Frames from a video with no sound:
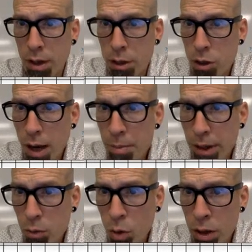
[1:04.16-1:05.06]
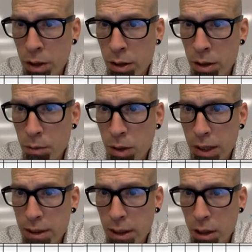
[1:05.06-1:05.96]
So I picked one
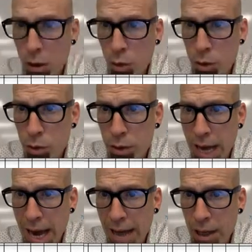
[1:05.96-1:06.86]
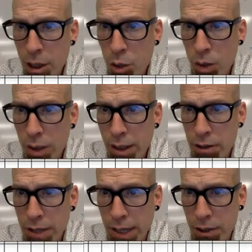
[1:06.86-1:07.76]
place here, which was at a grid
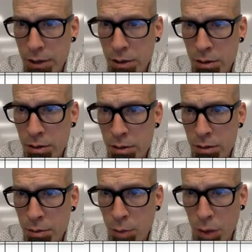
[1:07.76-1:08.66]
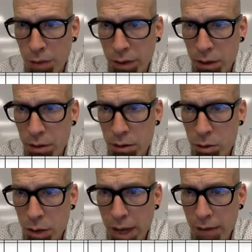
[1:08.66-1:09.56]
intersection. Perfect.
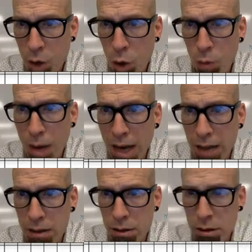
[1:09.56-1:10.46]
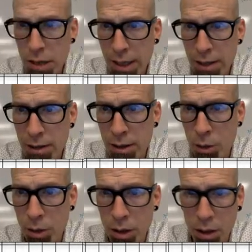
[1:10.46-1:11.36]
So I have whole boxes I can deal
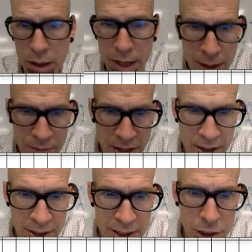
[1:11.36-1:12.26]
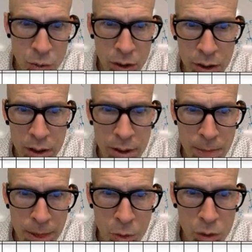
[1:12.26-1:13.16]
with here. And then this one
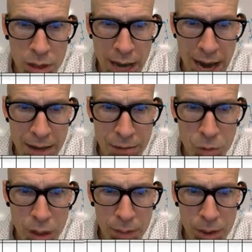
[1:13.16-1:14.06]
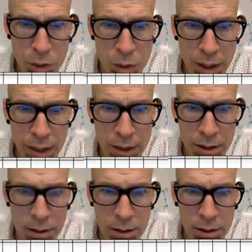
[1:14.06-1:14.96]
was halfway between
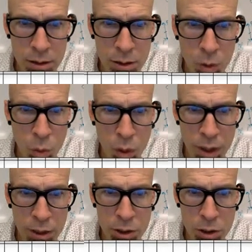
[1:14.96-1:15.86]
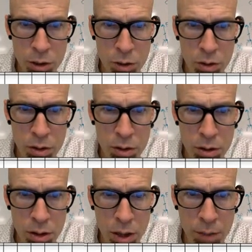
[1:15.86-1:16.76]
1 and 2
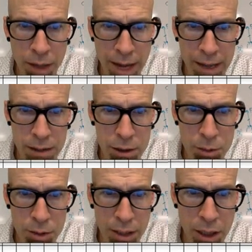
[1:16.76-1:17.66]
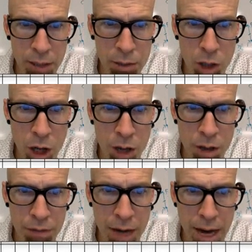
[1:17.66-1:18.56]
on my axis, but then it was on the
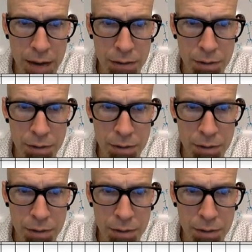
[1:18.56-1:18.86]
5